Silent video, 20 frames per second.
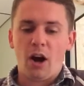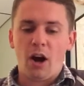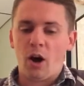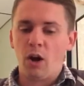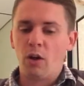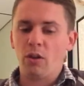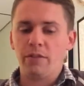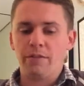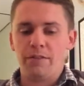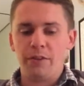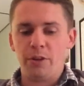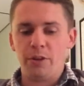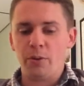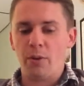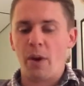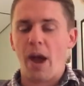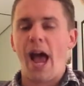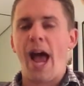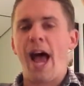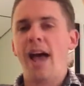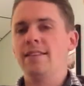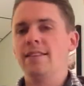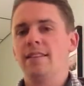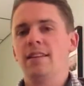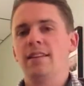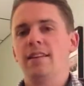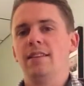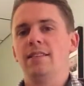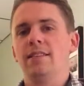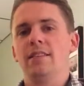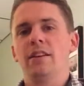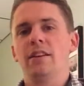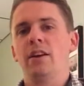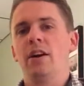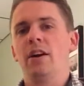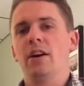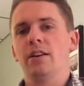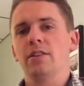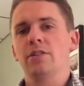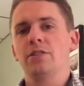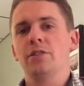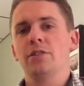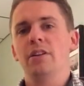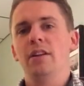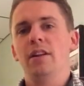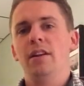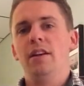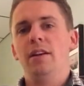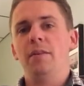all of you as it has encouraged